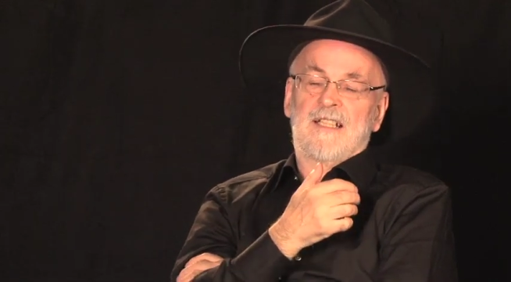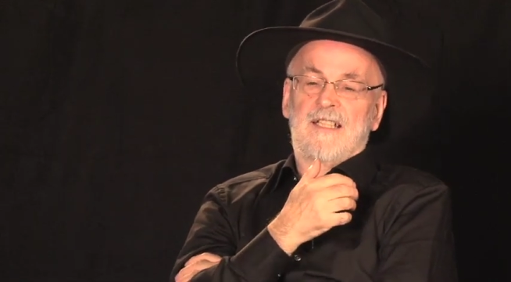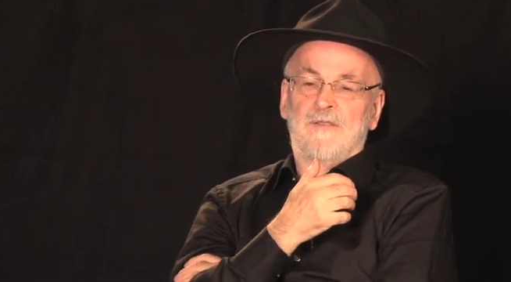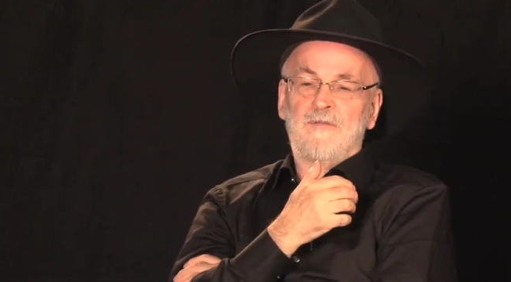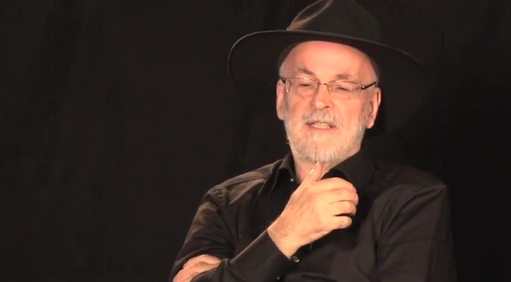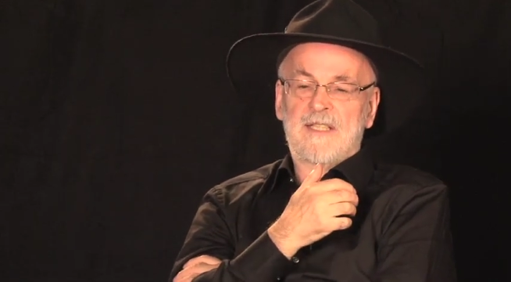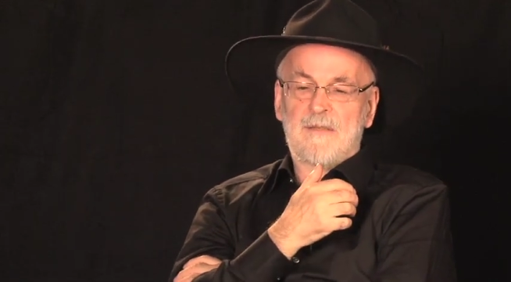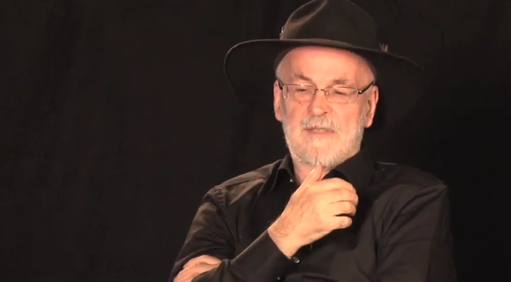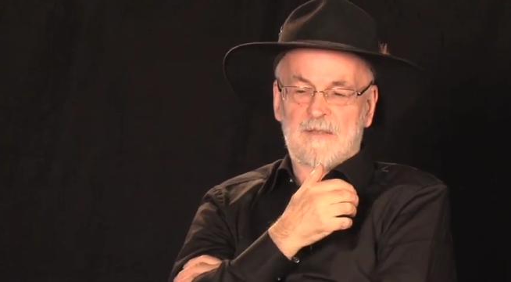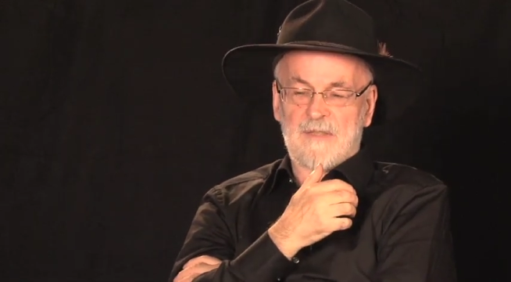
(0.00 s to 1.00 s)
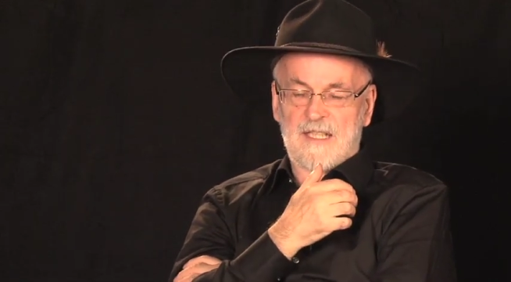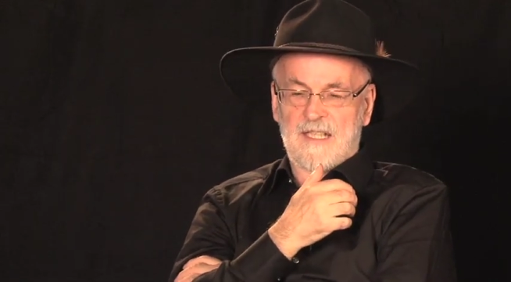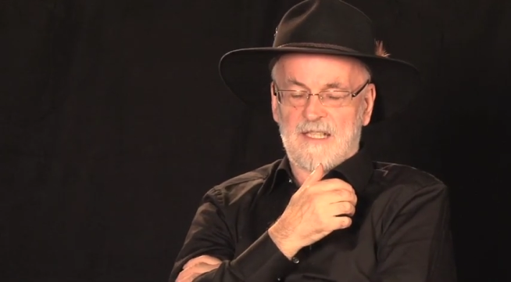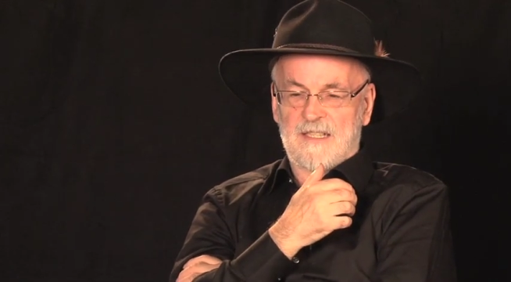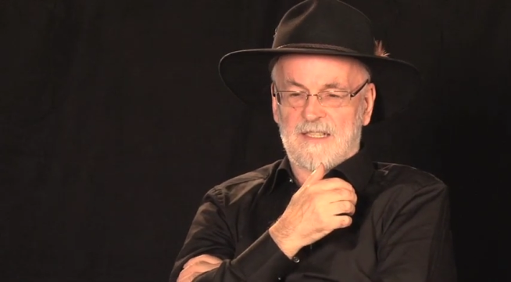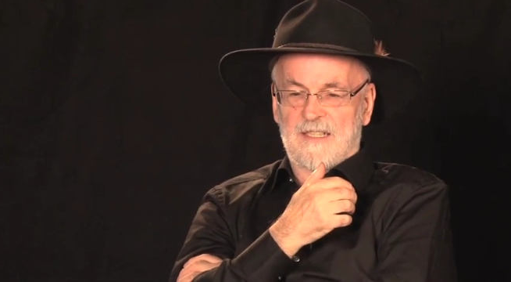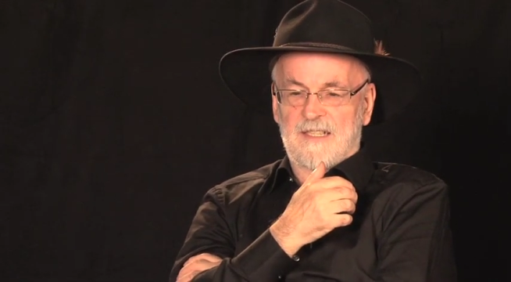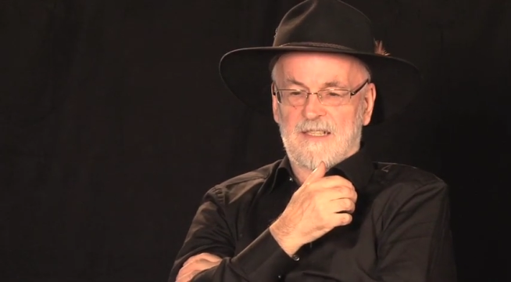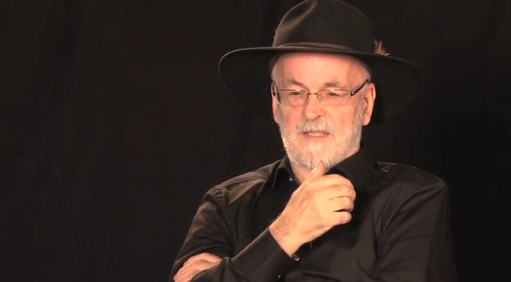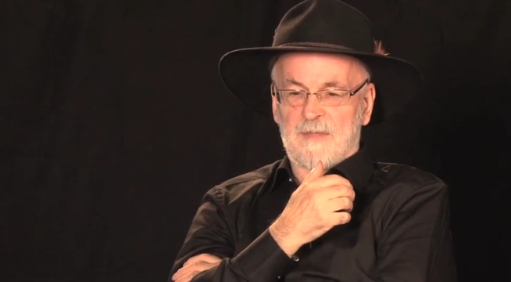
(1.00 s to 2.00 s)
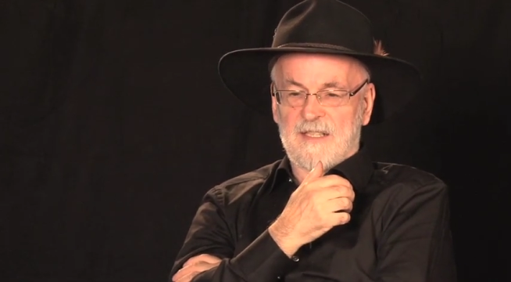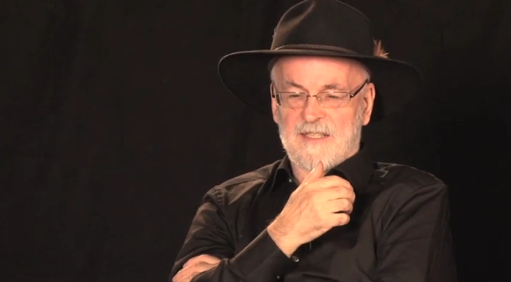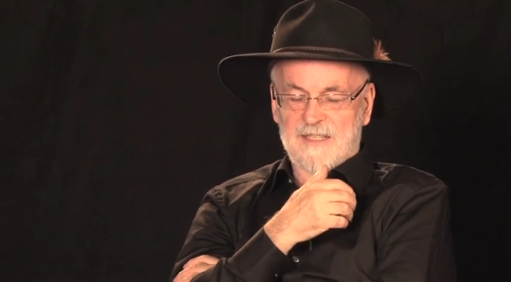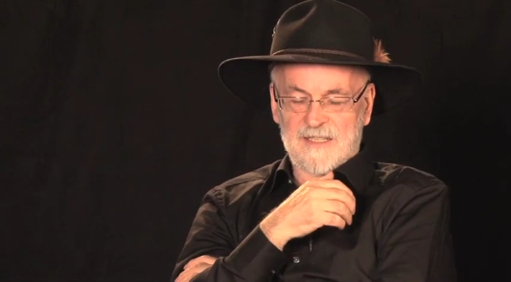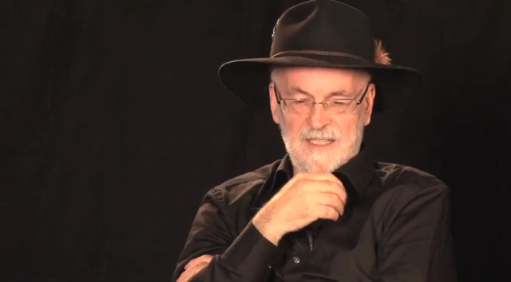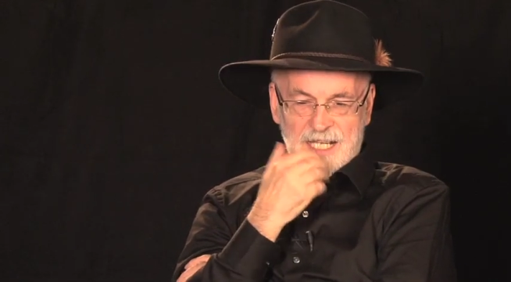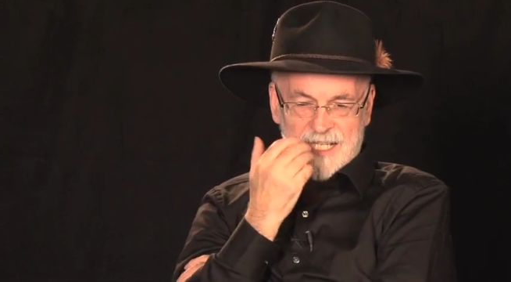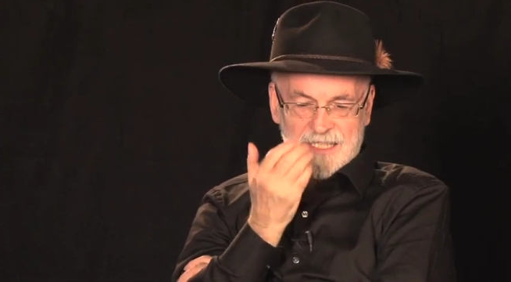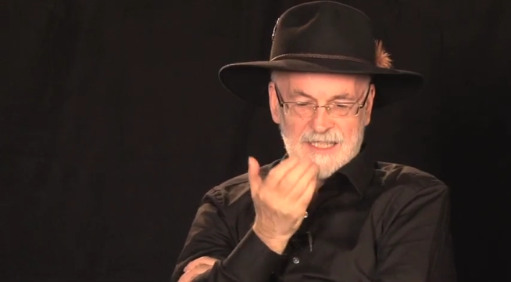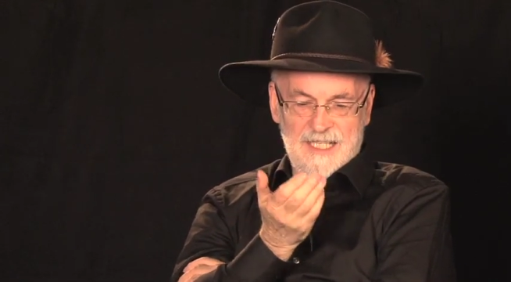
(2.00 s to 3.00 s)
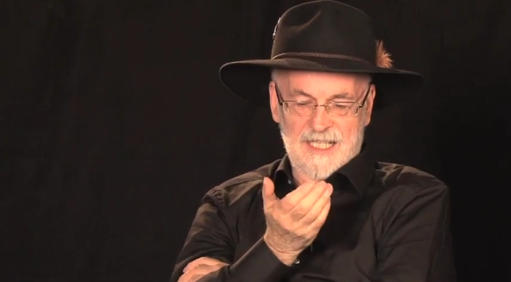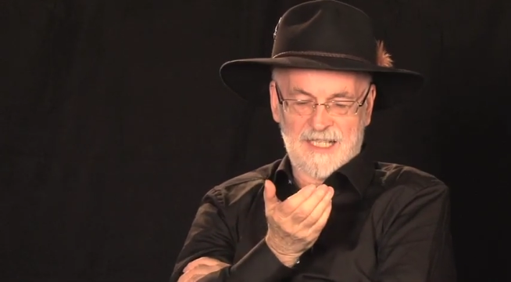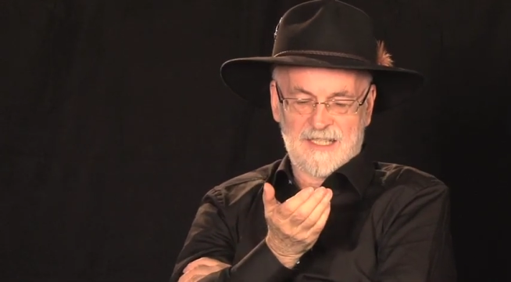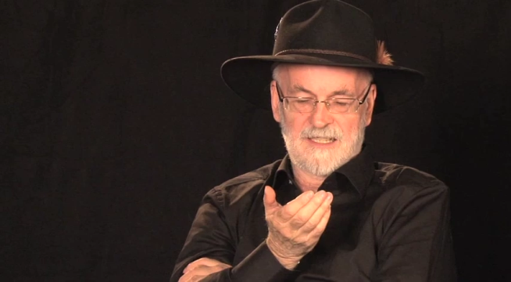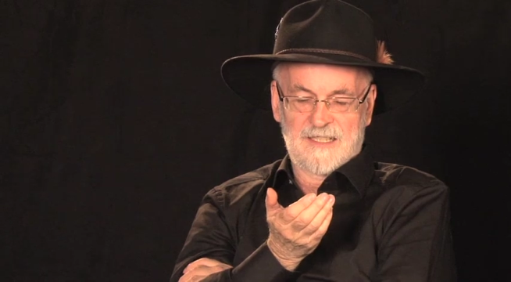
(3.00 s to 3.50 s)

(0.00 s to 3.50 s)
It always seems to me to be slightly